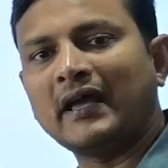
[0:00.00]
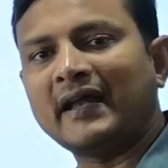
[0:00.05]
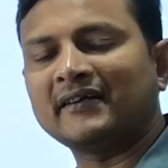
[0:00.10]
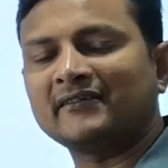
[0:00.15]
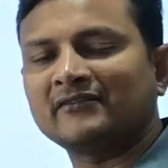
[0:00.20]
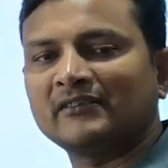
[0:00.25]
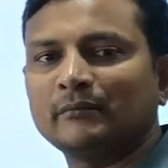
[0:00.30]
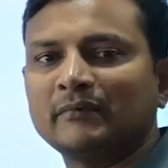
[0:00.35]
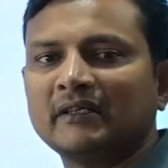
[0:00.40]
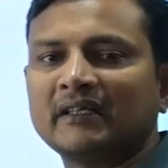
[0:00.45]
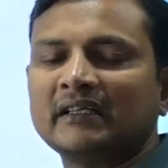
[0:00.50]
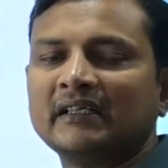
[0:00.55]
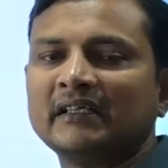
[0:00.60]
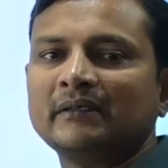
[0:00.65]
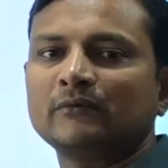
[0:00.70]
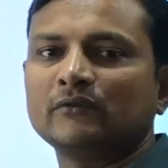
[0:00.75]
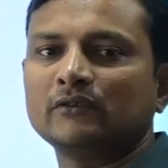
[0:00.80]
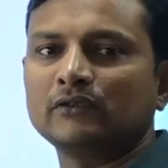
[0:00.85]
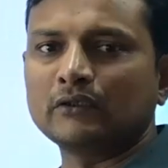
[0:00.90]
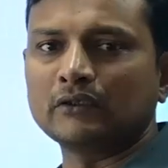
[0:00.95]
and similarly
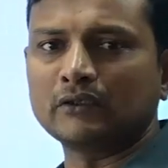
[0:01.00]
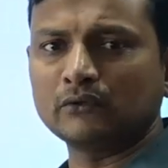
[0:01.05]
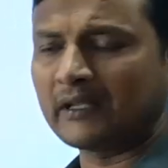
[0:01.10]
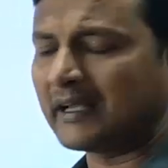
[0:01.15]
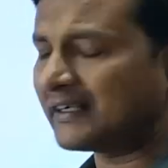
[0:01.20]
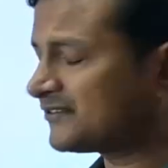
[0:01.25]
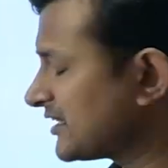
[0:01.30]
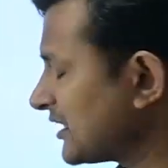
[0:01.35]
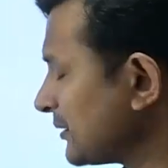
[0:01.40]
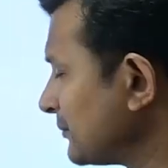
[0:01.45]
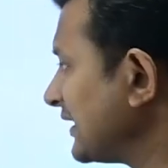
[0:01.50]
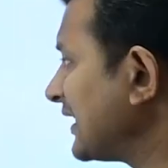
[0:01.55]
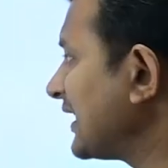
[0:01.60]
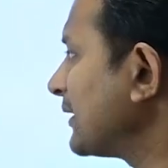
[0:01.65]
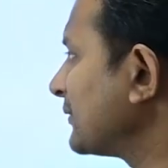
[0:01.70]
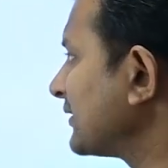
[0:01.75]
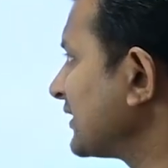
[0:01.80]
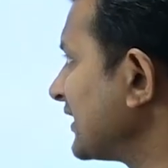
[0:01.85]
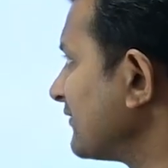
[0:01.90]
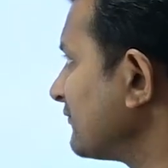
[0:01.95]
due to the extremely
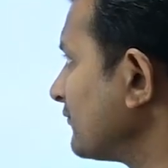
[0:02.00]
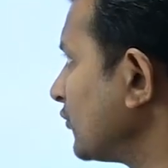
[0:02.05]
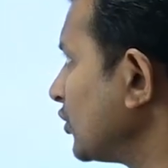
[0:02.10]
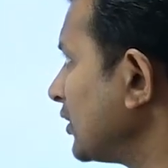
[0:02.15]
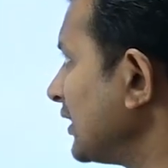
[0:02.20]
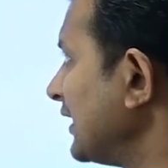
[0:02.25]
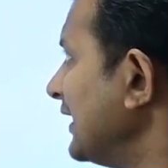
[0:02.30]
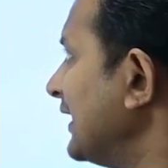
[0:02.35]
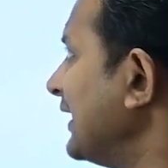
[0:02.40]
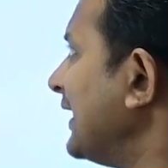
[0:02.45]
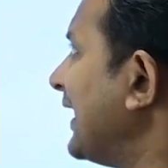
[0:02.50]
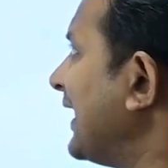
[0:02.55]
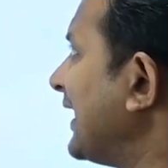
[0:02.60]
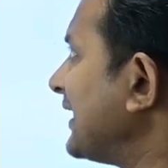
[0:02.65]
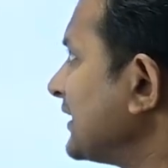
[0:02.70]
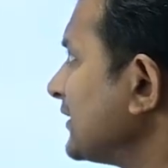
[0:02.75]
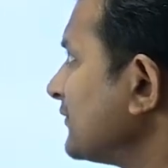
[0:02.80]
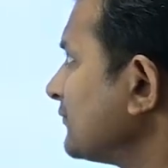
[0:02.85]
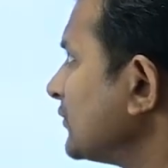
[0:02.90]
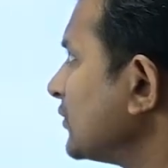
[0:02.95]
heavy rainfall,
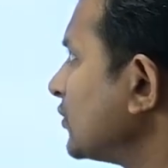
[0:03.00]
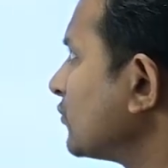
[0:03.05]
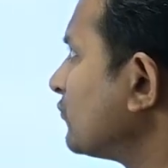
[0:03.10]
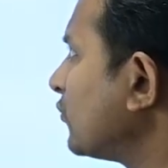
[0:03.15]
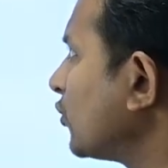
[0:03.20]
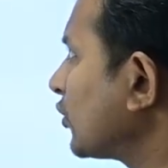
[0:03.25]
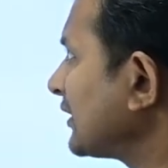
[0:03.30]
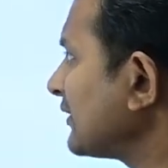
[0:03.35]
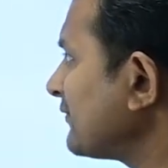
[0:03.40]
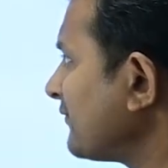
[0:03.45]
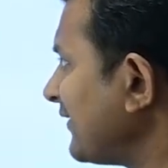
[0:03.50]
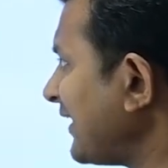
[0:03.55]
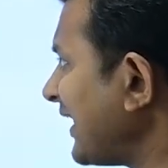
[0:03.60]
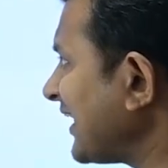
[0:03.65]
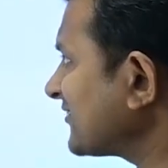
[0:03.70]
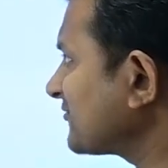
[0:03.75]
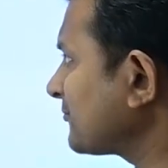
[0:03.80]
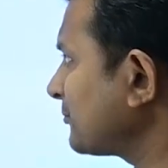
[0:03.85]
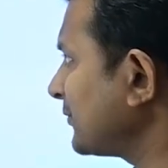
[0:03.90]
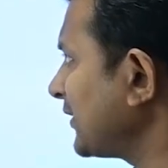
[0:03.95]
and if you look for the
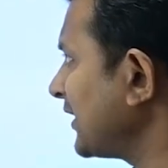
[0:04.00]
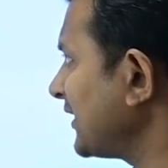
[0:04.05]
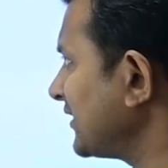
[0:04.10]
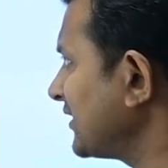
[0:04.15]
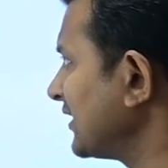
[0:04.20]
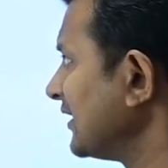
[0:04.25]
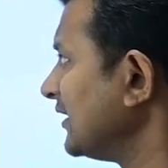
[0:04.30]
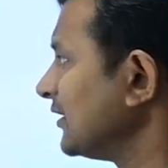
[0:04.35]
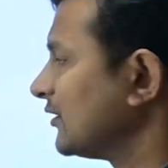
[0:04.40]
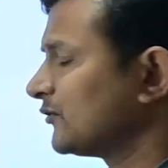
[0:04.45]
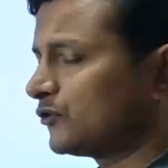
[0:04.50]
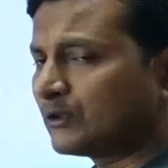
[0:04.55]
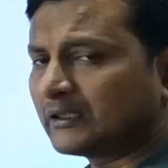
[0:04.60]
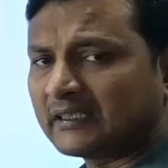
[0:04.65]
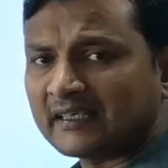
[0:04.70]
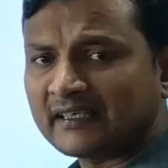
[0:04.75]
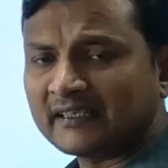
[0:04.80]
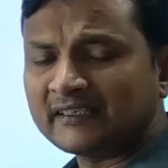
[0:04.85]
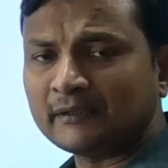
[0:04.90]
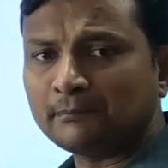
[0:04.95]
flash flood, so
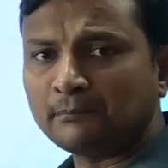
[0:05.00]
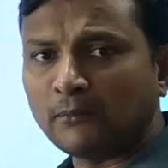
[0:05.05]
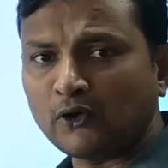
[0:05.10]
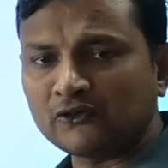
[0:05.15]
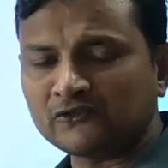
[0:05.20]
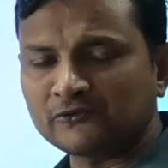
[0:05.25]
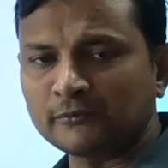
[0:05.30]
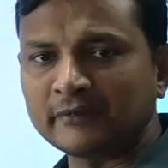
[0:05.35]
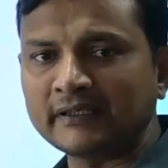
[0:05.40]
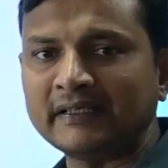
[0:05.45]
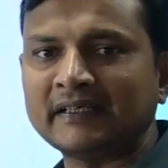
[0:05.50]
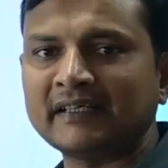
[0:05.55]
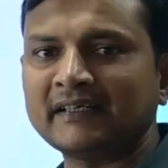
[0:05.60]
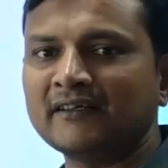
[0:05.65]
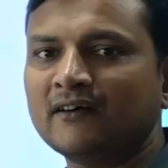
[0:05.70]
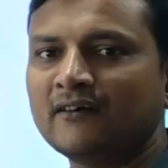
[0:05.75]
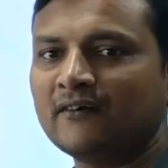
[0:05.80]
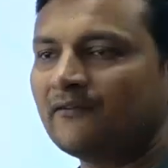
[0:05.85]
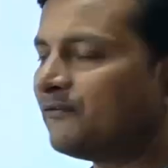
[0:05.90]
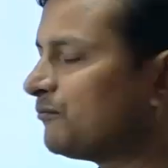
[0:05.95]
there is a possibility
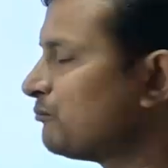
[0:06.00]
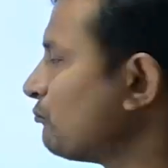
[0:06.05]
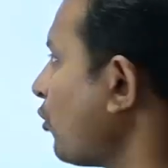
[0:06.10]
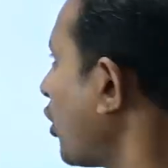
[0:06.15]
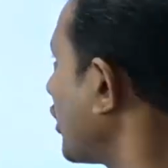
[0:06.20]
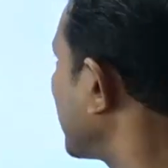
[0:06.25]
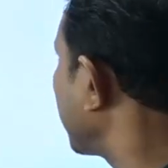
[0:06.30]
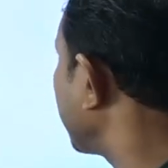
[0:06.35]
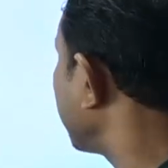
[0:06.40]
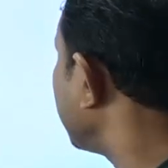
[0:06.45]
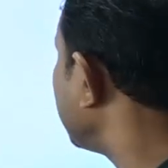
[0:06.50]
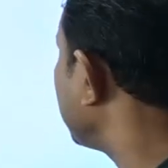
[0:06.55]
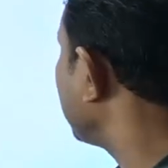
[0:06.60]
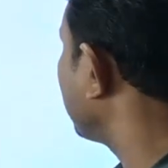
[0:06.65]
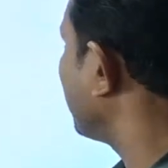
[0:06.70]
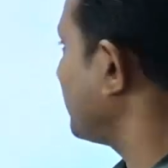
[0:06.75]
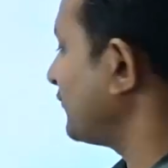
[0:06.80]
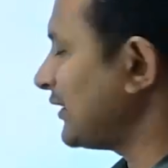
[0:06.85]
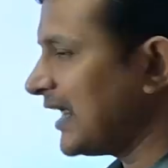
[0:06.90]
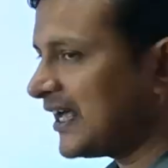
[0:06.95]
of moderate
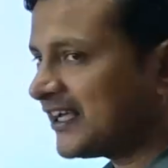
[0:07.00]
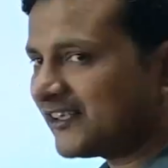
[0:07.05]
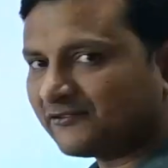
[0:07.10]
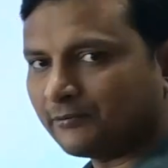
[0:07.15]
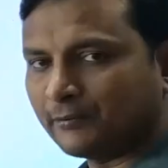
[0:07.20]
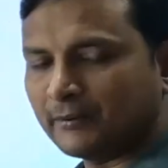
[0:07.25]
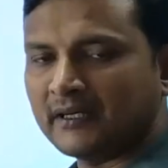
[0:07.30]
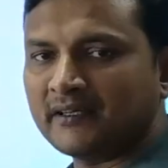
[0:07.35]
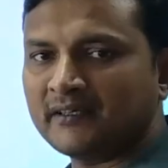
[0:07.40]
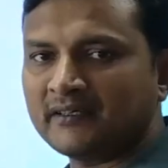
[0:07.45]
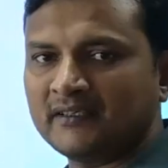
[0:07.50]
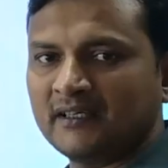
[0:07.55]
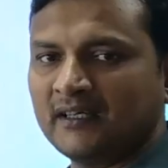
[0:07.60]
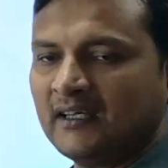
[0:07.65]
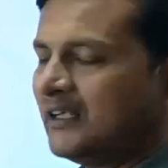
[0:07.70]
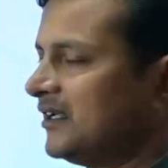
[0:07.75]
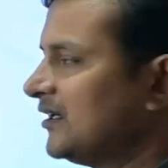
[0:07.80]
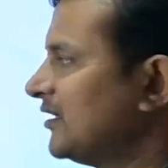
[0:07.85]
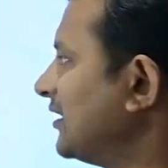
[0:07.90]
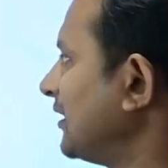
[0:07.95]
flash flood
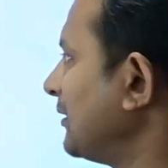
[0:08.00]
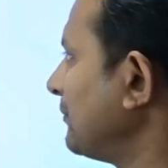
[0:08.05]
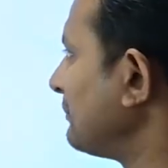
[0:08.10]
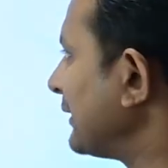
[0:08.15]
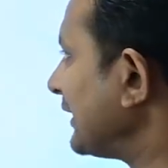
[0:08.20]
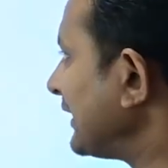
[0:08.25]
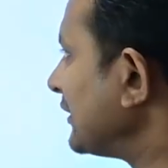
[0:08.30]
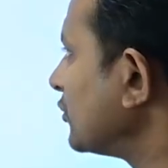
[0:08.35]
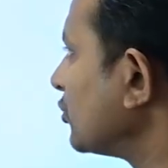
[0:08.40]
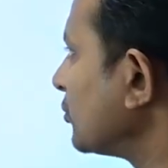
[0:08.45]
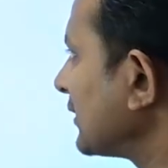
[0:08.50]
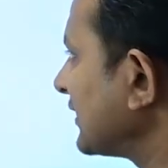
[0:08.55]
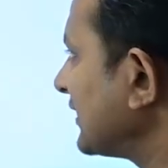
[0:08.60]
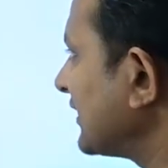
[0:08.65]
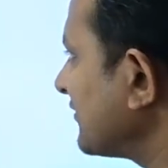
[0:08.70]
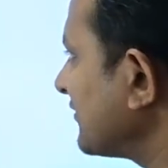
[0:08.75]
mainly over the